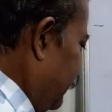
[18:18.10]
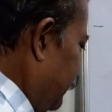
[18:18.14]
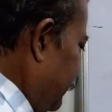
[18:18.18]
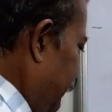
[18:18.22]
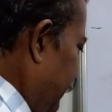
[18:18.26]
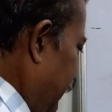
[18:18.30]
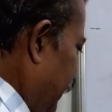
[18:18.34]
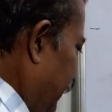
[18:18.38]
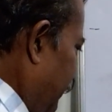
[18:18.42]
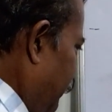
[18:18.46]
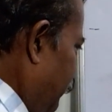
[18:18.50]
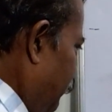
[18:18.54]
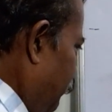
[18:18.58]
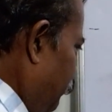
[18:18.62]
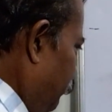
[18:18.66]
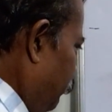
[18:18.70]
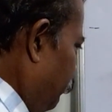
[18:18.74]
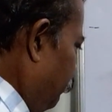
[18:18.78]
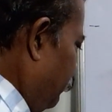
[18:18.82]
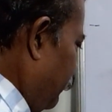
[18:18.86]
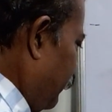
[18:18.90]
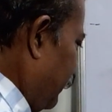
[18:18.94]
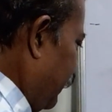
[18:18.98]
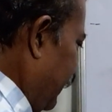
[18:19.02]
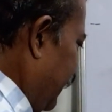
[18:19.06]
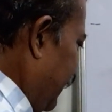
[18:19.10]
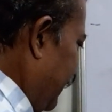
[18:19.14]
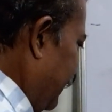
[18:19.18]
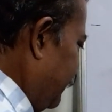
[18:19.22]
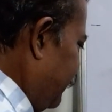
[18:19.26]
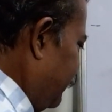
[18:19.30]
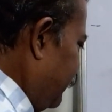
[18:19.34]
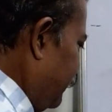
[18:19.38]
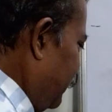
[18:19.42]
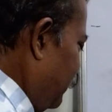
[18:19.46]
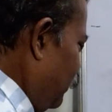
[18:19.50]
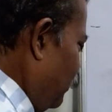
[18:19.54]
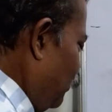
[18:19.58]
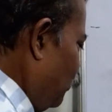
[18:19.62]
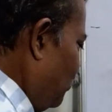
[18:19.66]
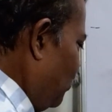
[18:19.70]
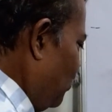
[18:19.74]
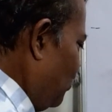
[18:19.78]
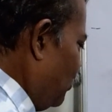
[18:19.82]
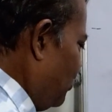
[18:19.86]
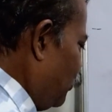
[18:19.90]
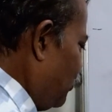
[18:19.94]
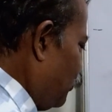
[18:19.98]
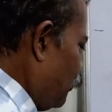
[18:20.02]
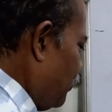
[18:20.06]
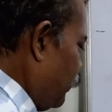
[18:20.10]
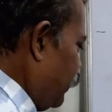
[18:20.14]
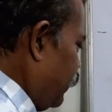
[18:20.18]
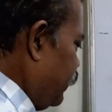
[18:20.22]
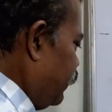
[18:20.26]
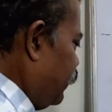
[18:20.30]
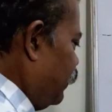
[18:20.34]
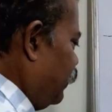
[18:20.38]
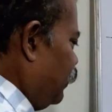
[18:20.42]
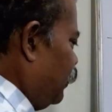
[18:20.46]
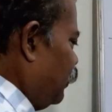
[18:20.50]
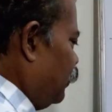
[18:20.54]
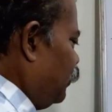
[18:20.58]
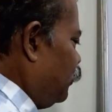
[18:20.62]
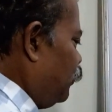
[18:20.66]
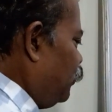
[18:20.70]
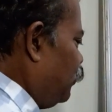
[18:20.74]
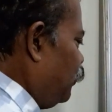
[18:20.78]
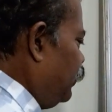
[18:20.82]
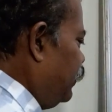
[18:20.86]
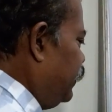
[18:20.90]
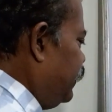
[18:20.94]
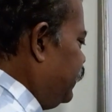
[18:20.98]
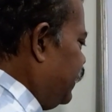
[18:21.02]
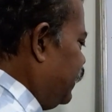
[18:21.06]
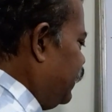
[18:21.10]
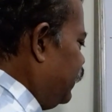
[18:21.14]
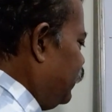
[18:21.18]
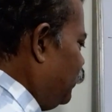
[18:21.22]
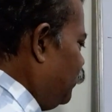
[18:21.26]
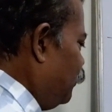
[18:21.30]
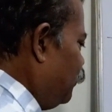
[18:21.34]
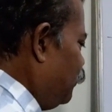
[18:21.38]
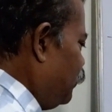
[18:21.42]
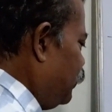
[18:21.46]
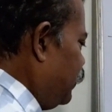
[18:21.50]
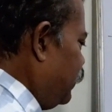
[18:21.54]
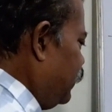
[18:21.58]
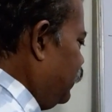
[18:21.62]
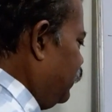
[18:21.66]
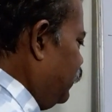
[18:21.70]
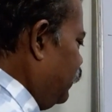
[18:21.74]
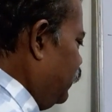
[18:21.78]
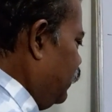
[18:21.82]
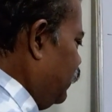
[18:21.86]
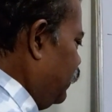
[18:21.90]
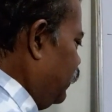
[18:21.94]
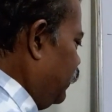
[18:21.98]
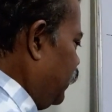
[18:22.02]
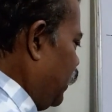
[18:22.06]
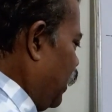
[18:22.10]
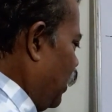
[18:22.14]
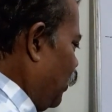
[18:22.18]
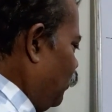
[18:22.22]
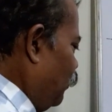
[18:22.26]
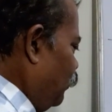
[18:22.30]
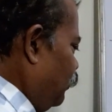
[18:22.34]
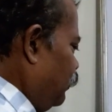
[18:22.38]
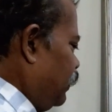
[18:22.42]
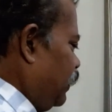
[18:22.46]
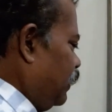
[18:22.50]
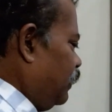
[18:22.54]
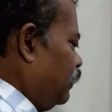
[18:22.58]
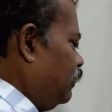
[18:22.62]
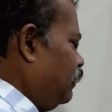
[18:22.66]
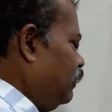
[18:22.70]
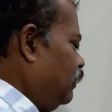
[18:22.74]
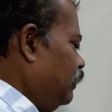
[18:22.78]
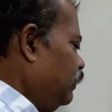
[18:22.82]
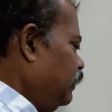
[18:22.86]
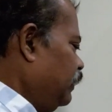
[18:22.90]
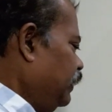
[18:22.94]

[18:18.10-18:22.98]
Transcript: 10x the whole square. So here you see, now the